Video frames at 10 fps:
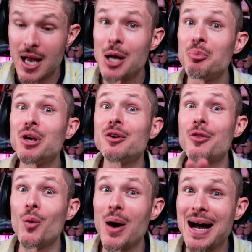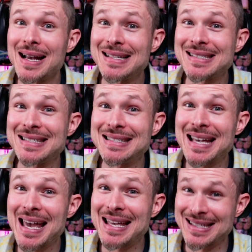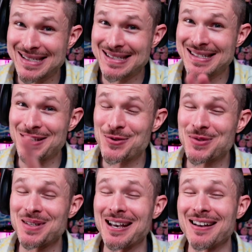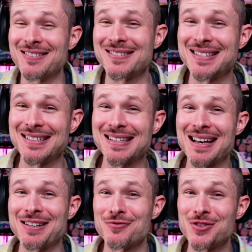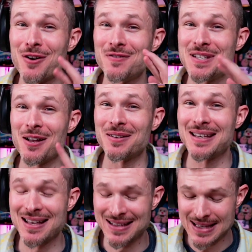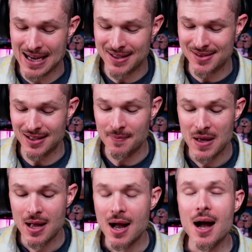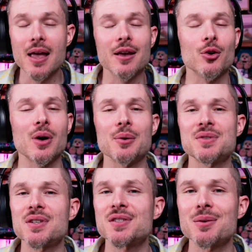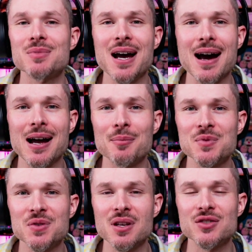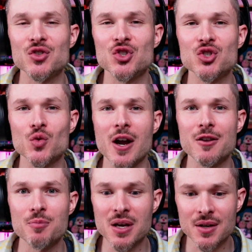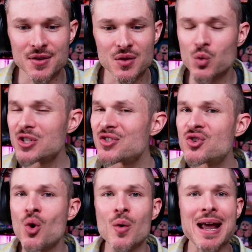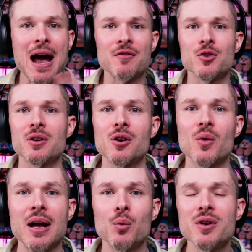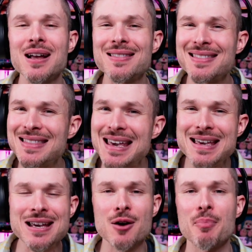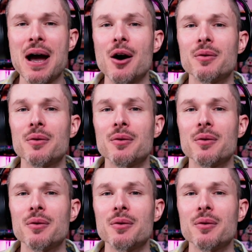being otherwise intense. It's interesting how those things kind of dovetail together nicely. You know, I would say sometimes it's a strength because we're just going after it, all right? We're not thinking about